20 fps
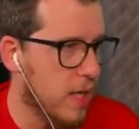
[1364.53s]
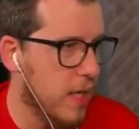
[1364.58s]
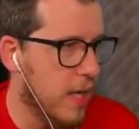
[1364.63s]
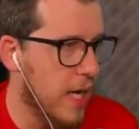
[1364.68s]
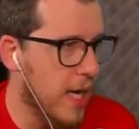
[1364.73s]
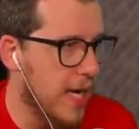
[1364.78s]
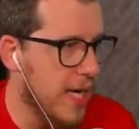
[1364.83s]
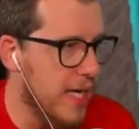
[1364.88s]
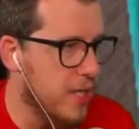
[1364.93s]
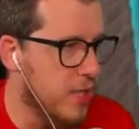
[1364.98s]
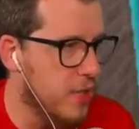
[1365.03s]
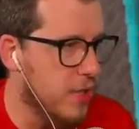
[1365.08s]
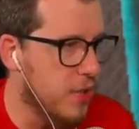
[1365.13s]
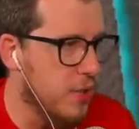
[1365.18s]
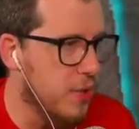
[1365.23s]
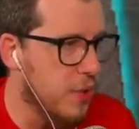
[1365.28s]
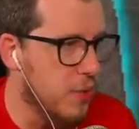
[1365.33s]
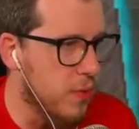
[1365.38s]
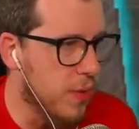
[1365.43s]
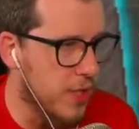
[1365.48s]
I
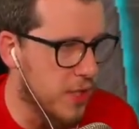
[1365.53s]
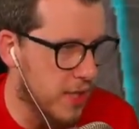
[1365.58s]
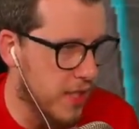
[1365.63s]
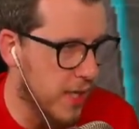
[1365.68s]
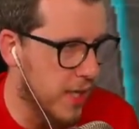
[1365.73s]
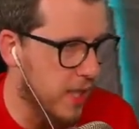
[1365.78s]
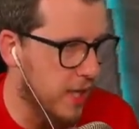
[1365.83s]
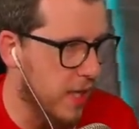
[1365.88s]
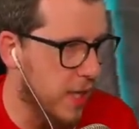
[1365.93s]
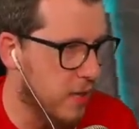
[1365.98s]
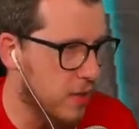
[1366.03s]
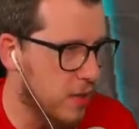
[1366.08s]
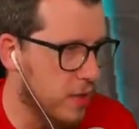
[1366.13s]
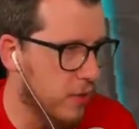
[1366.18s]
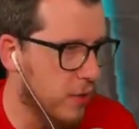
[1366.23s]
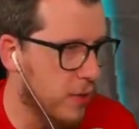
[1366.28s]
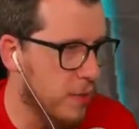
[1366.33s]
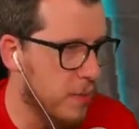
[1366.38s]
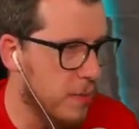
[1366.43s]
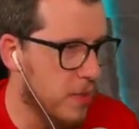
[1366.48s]
do wish I had a college
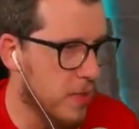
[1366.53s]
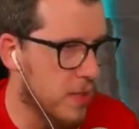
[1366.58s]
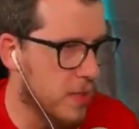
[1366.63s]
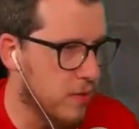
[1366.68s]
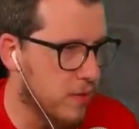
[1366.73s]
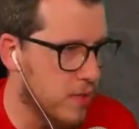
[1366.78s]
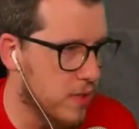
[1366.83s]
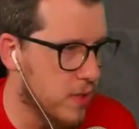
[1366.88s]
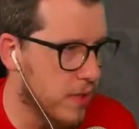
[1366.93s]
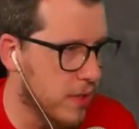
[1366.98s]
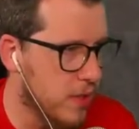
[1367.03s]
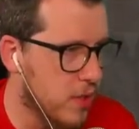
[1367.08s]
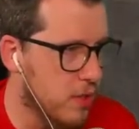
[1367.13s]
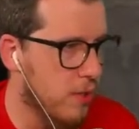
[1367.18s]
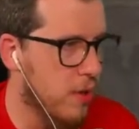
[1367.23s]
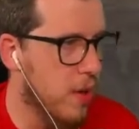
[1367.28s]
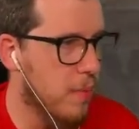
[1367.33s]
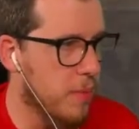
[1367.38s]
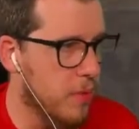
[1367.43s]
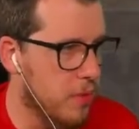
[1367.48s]
degree because there's, like, 2
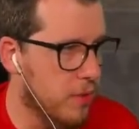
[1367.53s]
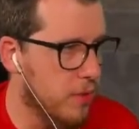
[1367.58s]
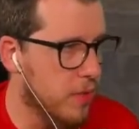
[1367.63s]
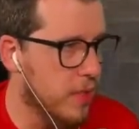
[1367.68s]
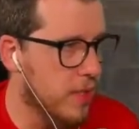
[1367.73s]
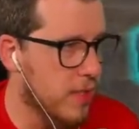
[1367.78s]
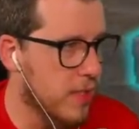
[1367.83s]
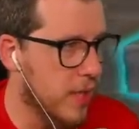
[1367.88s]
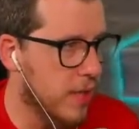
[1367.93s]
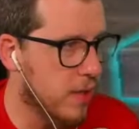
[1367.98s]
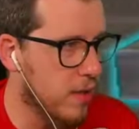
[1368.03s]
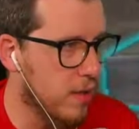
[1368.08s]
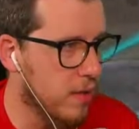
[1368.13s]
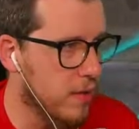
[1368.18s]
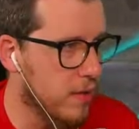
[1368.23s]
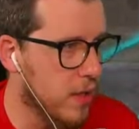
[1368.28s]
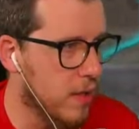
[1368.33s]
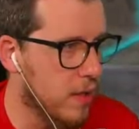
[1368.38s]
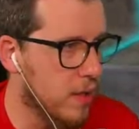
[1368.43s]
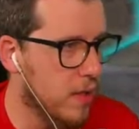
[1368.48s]
opportunities that I could have
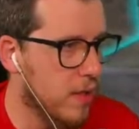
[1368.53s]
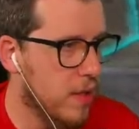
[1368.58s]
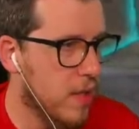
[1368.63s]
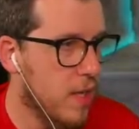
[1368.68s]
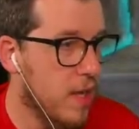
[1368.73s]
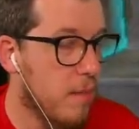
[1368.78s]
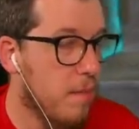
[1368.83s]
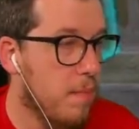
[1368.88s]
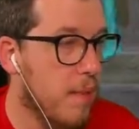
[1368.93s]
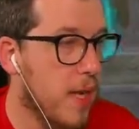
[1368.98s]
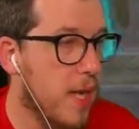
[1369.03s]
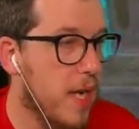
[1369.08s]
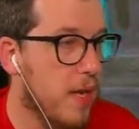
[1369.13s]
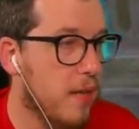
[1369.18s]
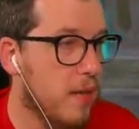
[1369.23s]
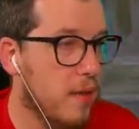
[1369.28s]
done. But